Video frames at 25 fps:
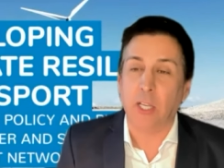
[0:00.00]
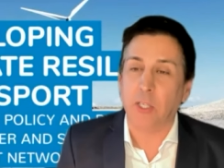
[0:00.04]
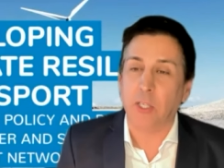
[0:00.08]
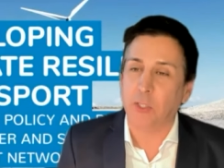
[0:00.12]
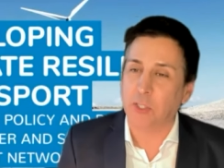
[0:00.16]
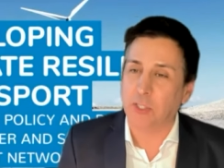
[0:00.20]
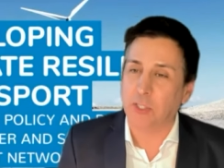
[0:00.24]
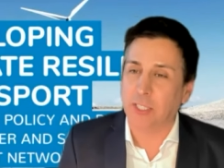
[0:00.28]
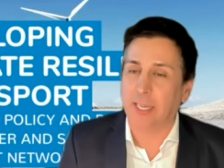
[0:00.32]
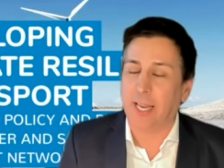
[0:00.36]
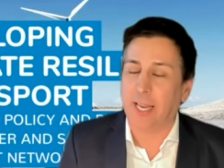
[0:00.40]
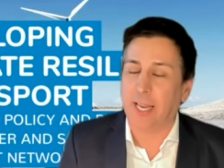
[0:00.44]

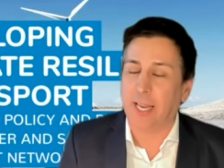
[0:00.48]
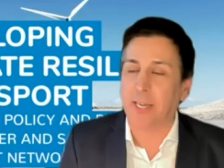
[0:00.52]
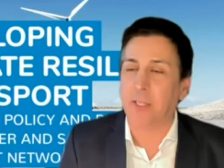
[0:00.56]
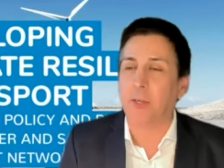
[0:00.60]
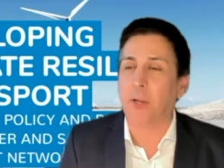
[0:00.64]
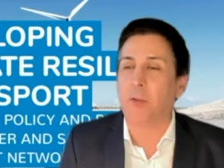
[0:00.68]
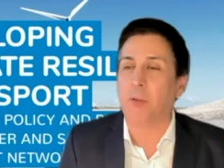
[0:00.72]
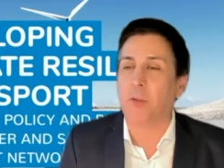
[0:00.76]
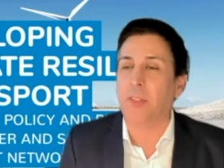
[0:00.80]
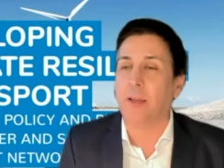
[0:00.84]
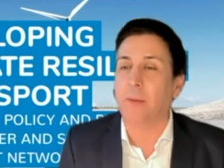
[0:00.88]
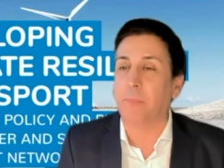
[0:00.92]
Just to let you
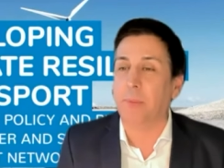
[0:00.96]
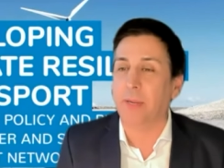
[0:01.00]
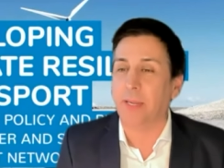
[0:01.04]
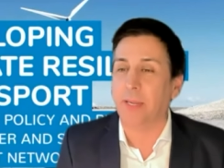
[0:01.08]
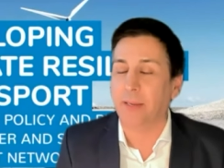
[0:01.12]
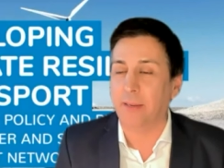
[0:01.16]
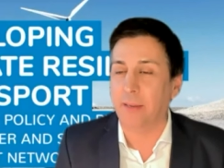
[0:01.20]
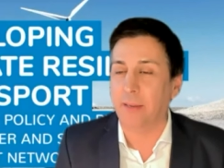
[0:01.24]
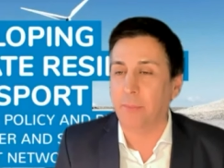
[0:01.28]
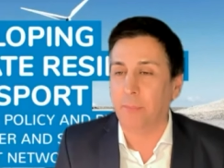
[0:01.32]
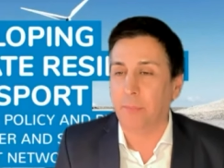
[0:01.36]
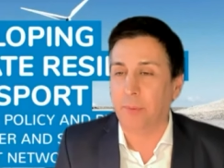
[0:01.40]
know, there'll be
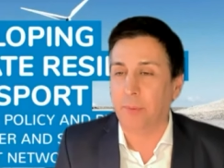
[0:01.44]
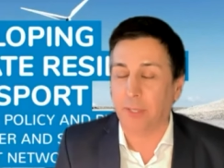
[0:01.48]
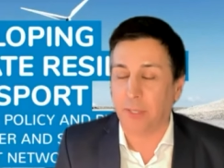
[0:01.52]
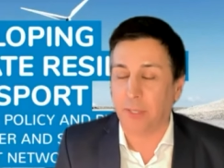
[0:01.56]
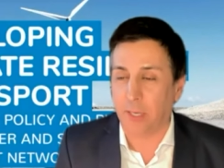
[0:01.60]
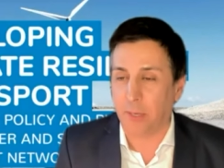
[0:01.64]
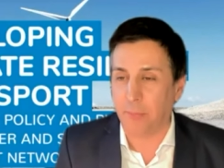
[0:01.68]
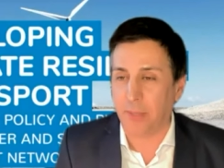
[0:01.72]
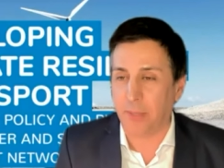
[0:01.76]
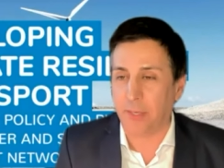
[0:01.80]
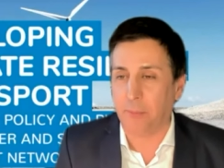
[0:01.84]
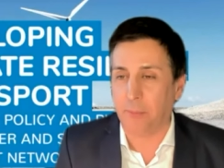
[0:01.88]
a number
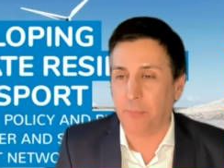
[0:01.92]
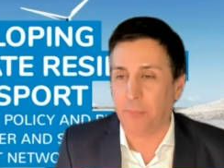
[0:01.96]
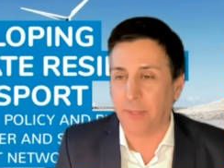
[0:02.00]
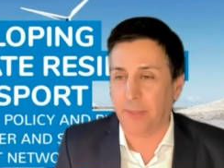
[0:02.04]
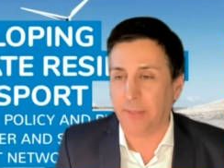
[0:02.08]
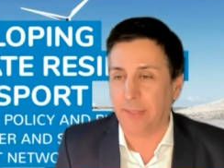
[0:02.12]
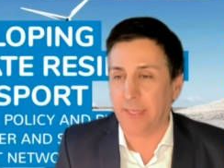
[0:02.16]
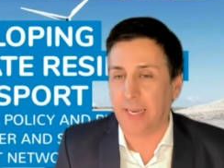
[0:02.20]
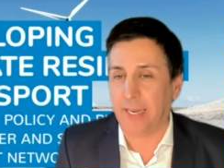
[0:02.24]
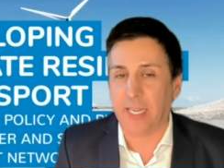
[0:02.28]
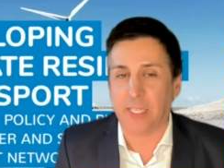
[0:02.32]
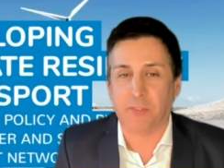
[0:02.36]
coming up
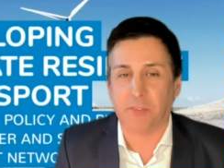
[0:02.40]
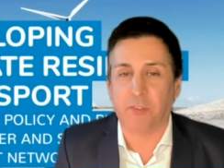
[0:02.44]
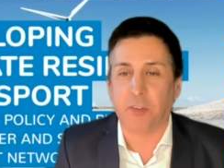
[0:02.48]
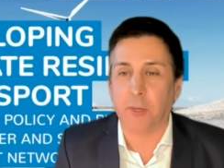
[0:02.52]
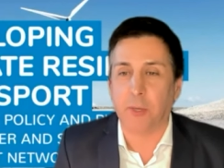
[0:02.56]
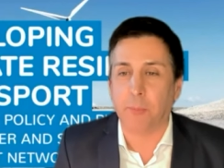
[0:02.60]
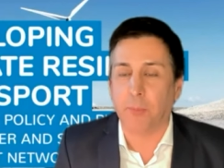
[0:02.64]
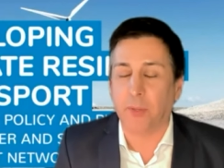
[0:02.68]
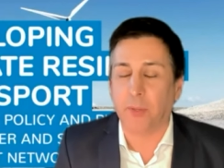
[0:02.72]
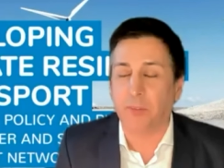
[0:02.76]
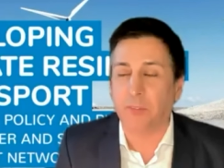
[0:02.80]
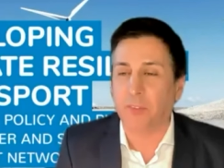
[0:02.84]
in the next
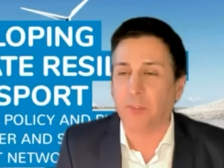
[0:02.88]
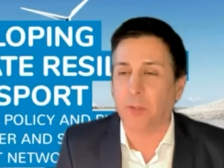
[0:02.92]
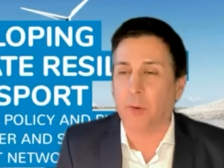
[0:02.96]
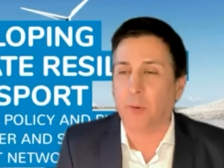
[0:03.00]
few months.